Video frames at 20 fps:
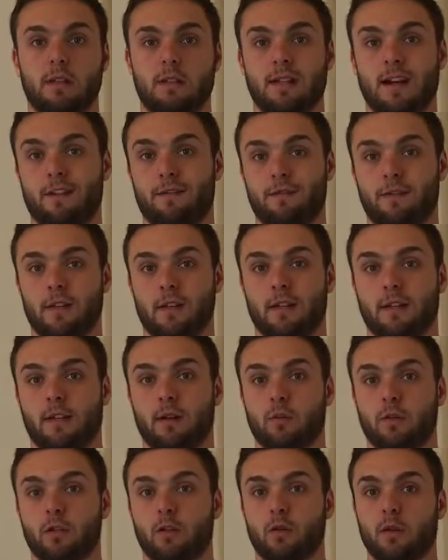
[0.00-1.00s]
start feeling
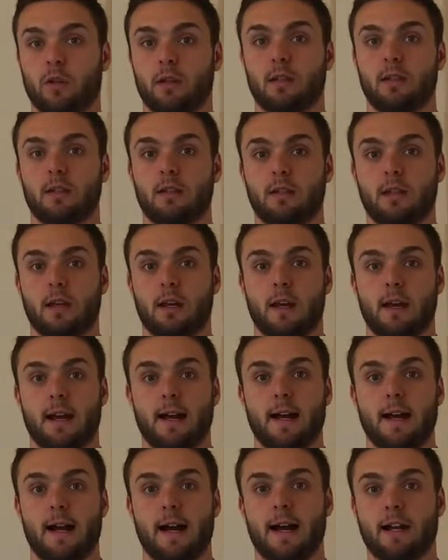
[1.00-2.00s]
like we're doing this
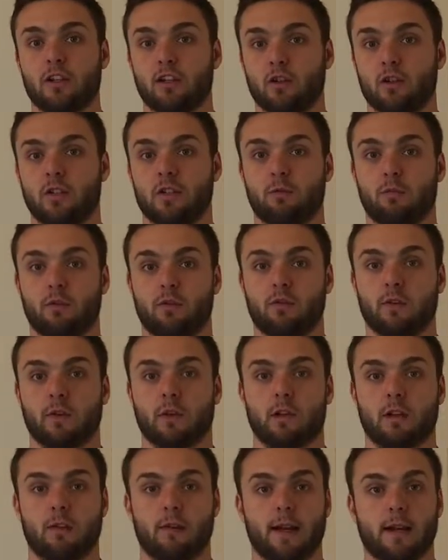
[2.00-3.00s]
action, this movement
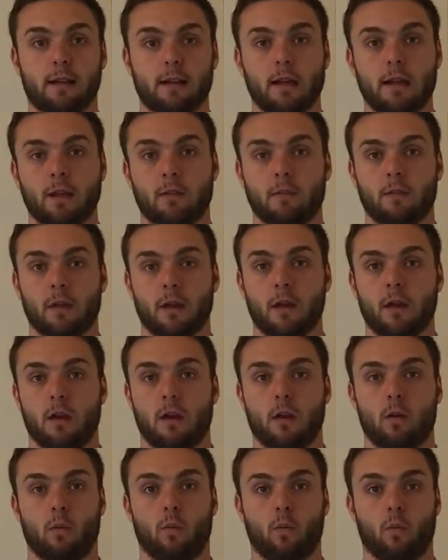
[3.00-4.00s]
correctly.
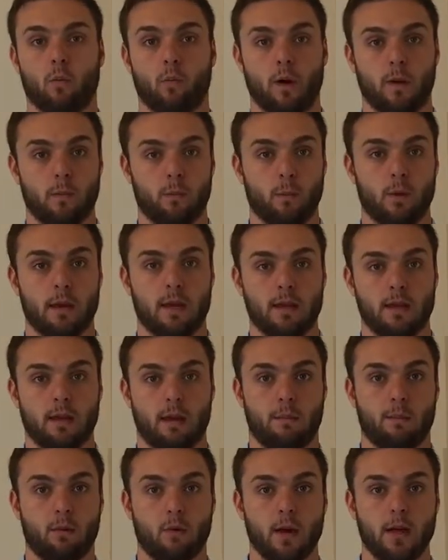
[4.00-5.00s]
When we hit
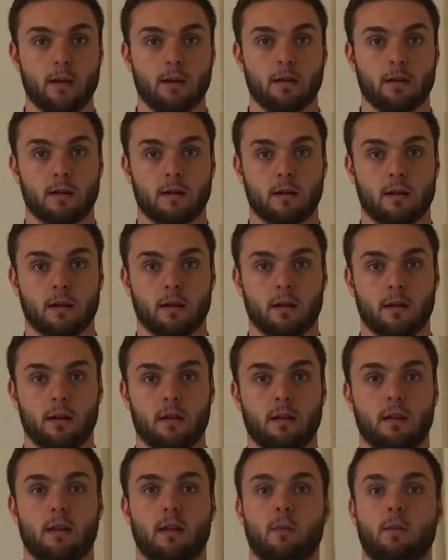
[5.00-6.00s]
that point,
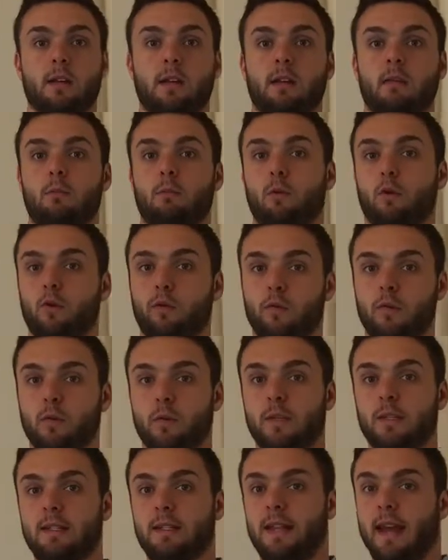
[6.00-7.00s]
then we can move to a
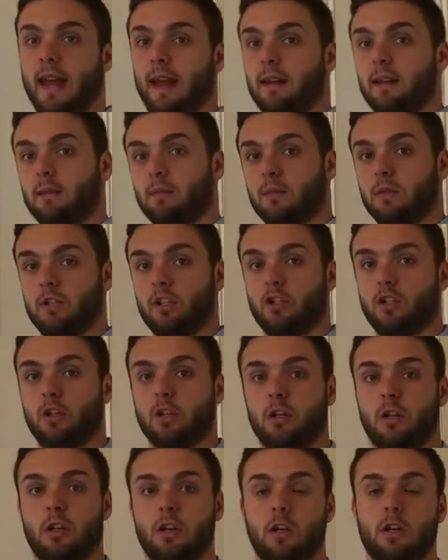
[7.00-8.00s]
standing position.
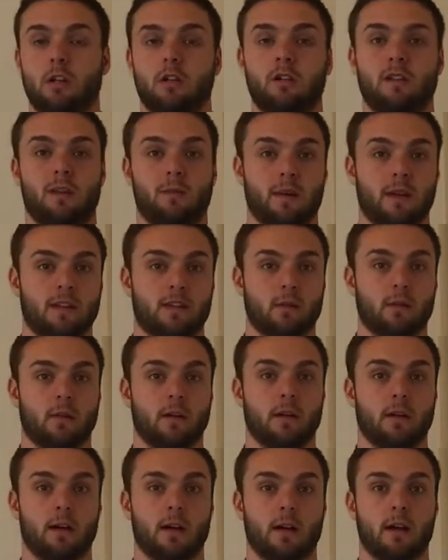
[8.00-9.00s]
So that means that
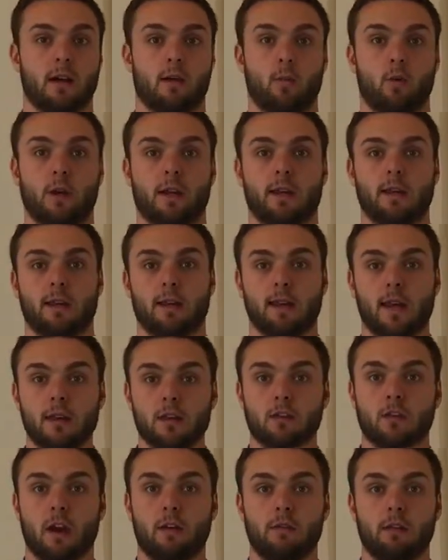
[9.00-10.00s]
we're working
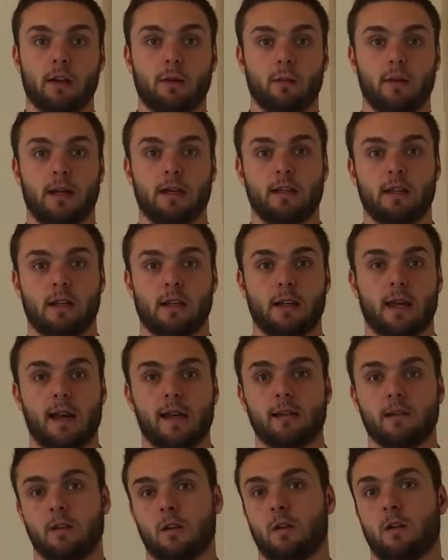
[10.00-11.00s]
against gravity and we need to
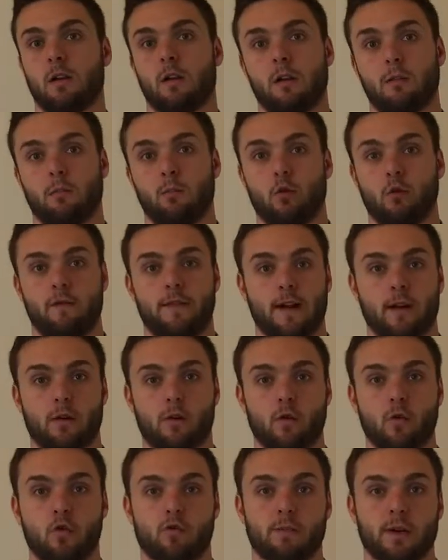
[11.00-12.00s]
engage in more of our
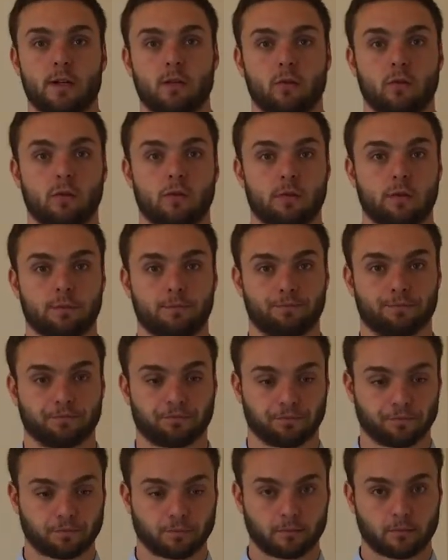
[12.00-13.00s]
core muscles.
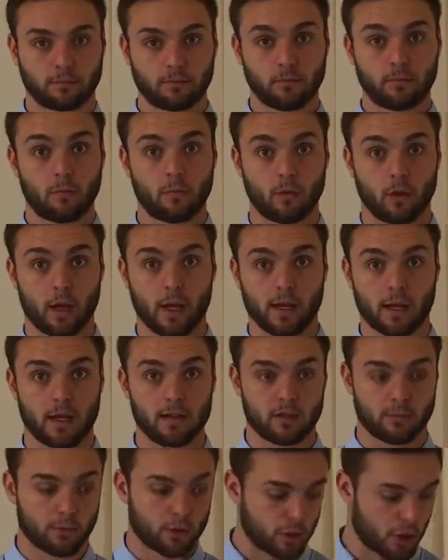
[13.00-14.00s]
Okay,
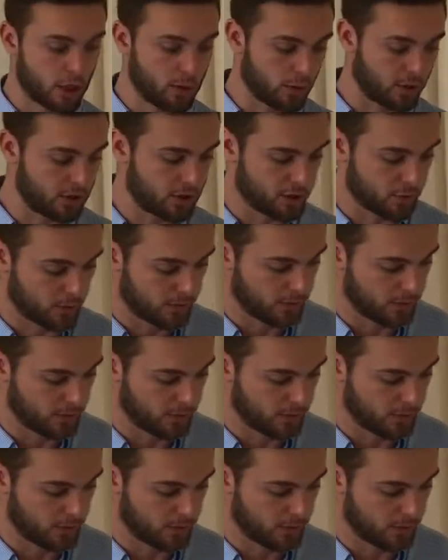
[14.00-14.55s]
so I'm going to show you what to do